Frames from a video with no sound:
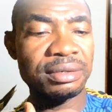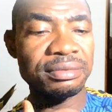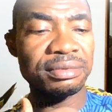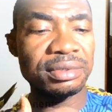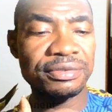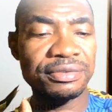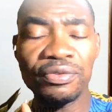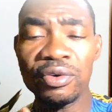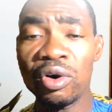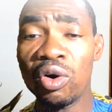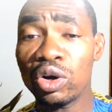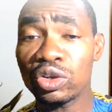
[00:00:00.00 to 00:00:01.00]
for
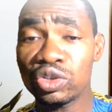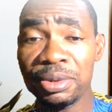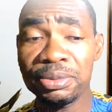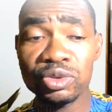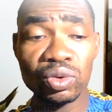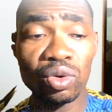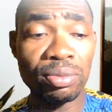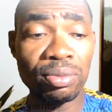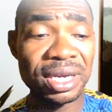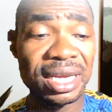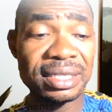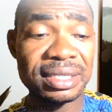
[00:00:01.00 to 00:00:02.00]
us to be able to
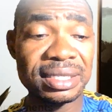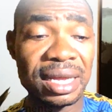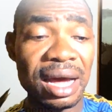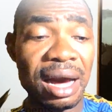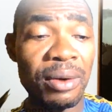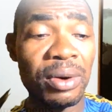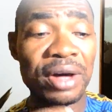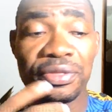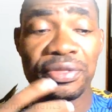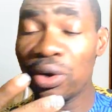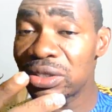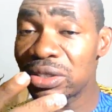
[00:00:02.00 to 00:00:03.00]
communicate our thoughts,
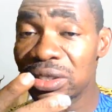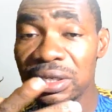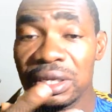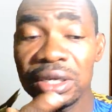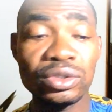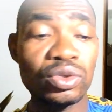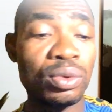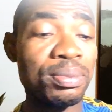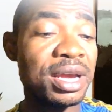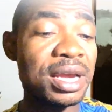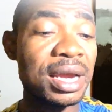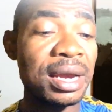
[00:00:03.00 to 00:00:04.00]
to make
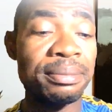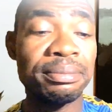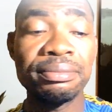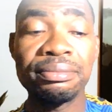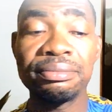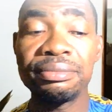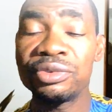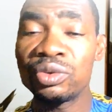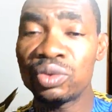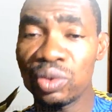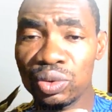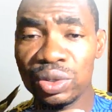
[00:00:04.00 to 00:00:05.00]
a good
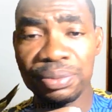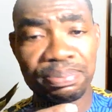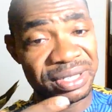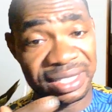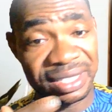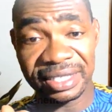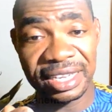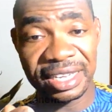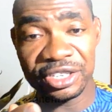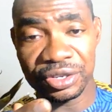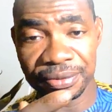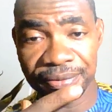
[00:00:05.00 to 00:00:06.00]
presentation.
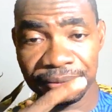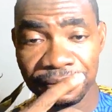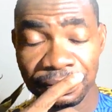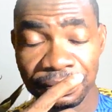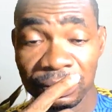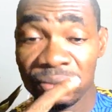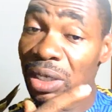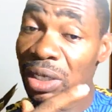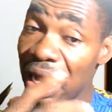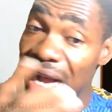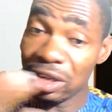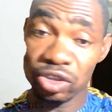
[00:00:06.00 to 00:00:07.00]

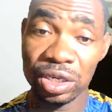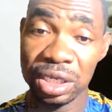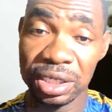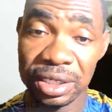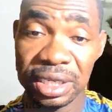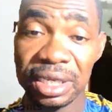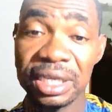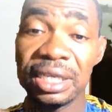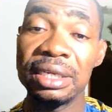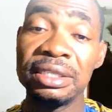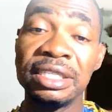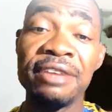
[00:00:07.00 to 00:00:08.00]
Actually,
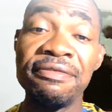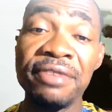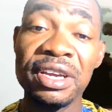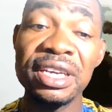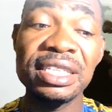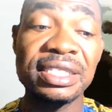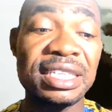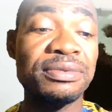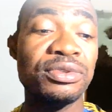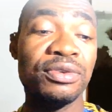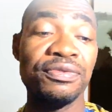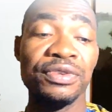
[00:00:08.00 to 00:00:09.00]
they vary in terms of
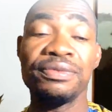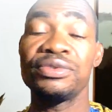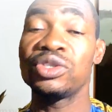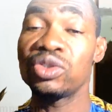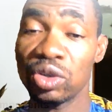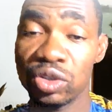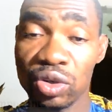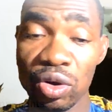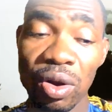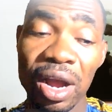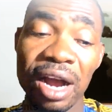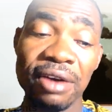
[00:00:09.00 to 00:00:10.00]
structure
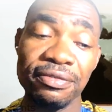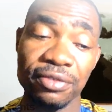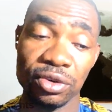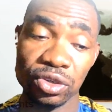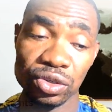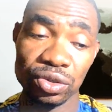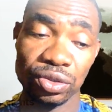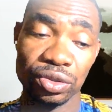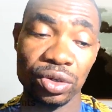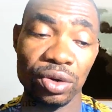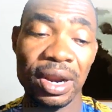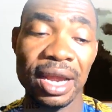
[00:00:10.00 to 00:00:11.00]
and function.
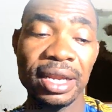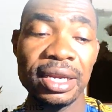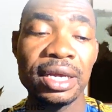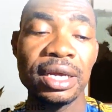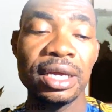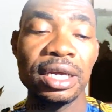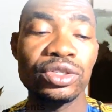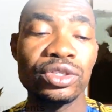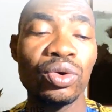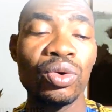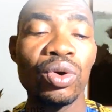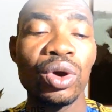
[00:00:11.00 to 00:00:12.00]
Alright? And so,
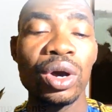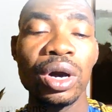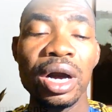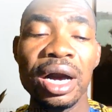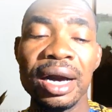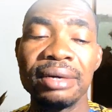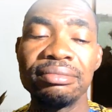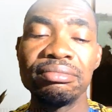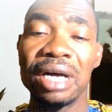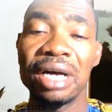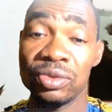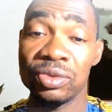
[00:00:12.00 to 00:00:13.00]
as
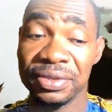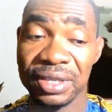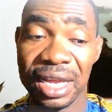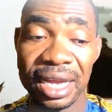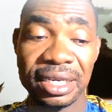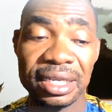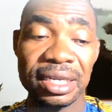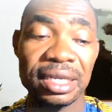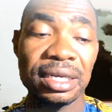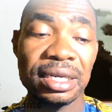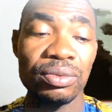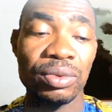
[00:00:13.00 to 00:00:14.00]
we said,
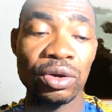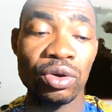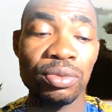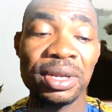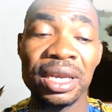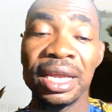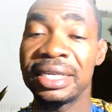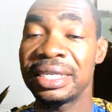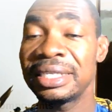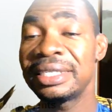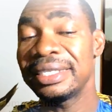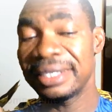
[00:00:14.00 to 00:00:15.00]
we're going to be learning
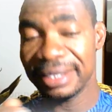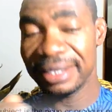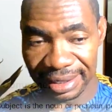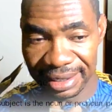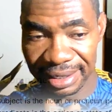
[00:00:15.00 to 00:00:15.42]
sentences.